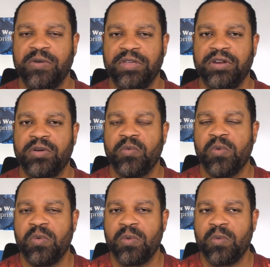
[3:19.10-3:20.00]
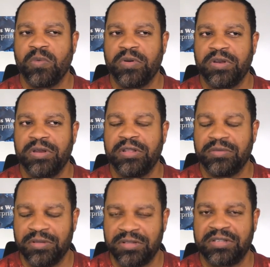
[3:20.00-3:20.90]
you know, the,
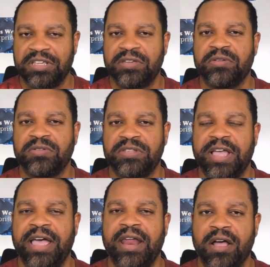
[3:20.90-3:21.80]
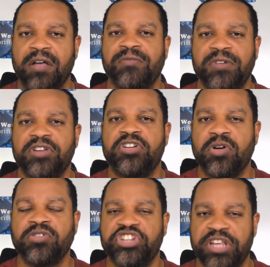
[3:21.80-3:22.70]
the skill set of
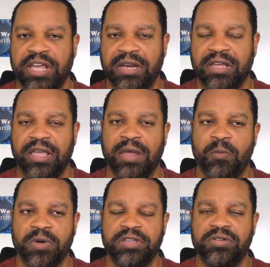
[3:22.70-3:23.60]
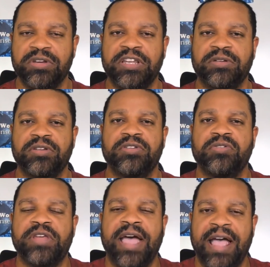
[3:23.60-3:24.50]
negotiating and what you need to
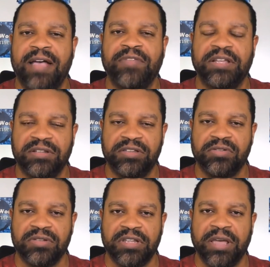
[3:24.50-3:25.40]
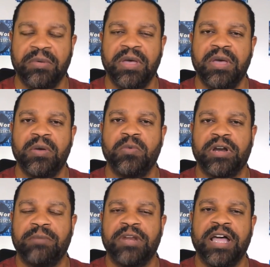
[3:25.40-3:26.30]
do to have that skill set.
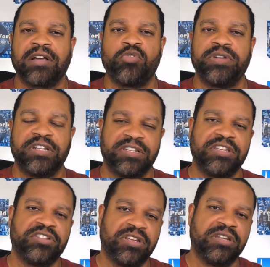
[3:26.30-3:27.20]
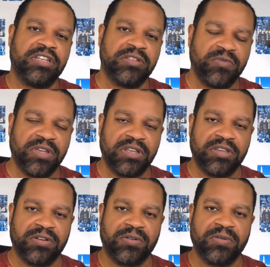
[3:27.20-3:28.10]
What I'm not going to teach in this
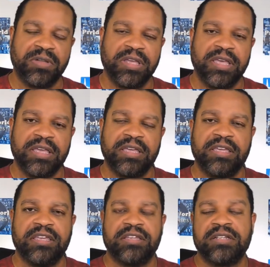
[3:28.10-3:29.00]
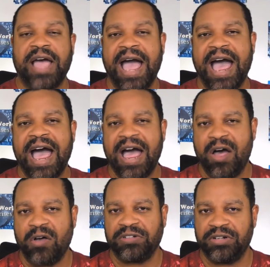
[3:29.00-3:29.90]
video is
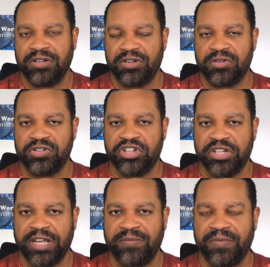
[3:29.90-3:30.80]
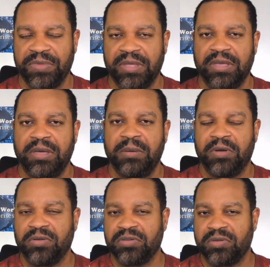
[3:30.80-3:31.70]
how to negotiate.
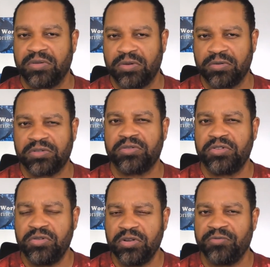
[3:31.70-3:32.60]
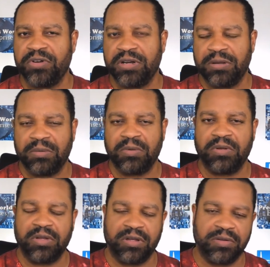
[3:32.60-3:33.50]
Those are, those are two different
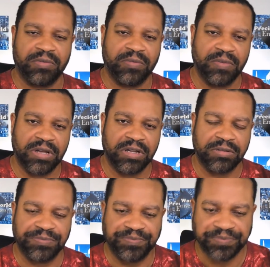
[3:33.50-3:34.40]
uh, um,